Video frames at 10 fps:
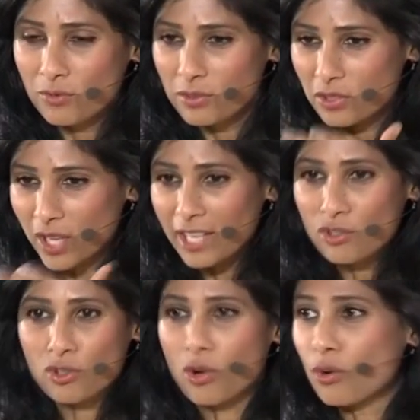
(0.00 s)

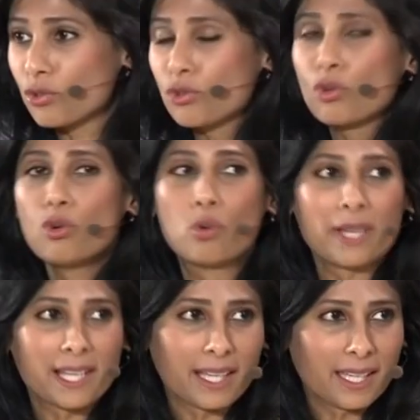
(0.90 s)
changed course too
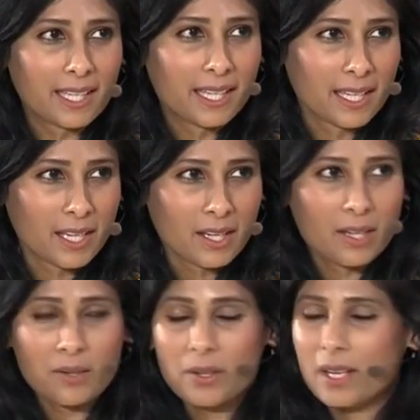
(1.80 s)
quickly
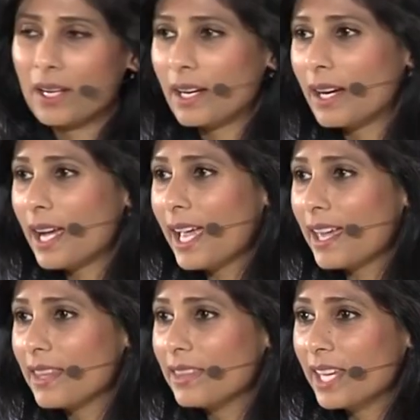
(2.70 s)

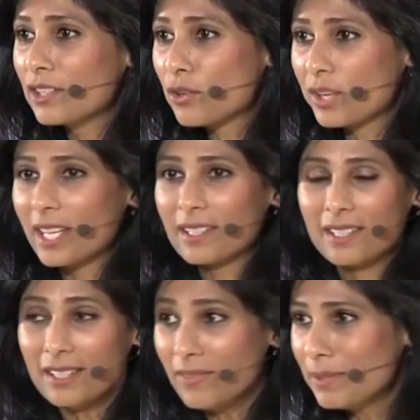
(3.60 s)
and then created
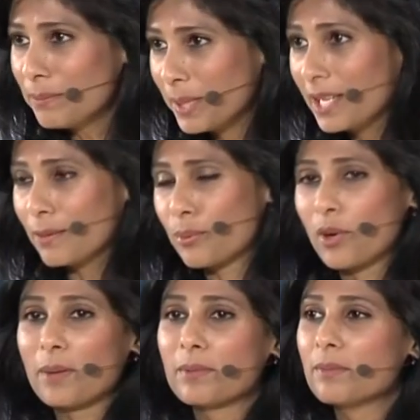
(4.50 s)
an even bigger
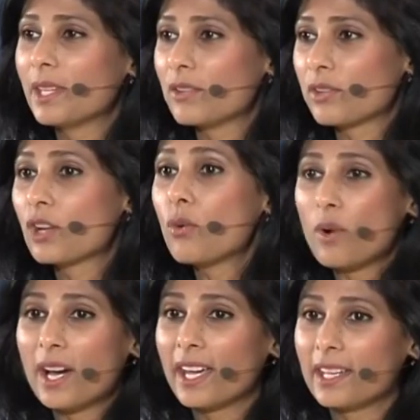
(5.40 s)
problem that
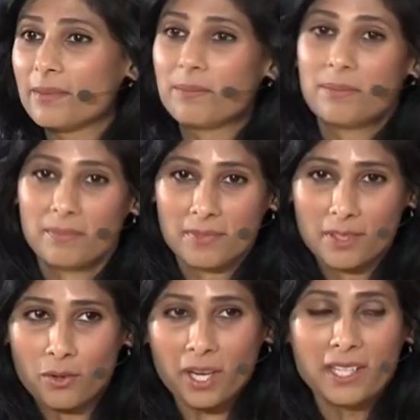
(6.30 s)
required
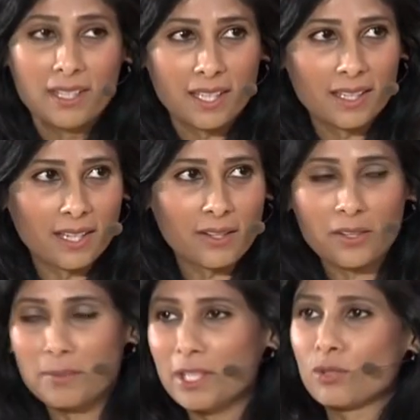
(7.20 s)
grinding the
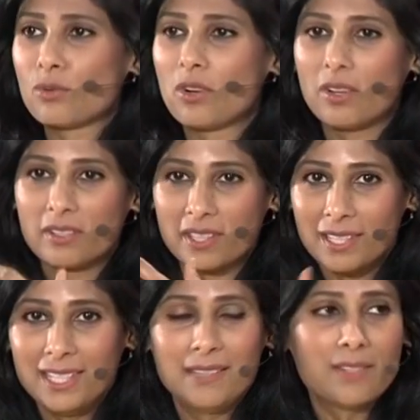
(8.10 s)
economy to a halt and
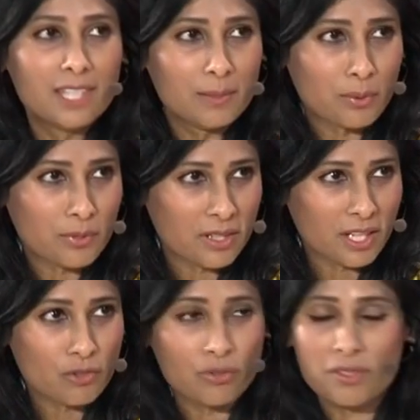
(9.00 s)
even deeper
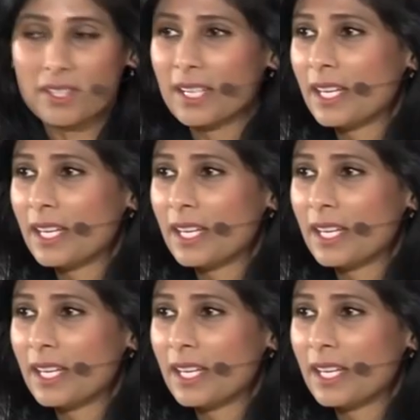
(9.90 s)
recessions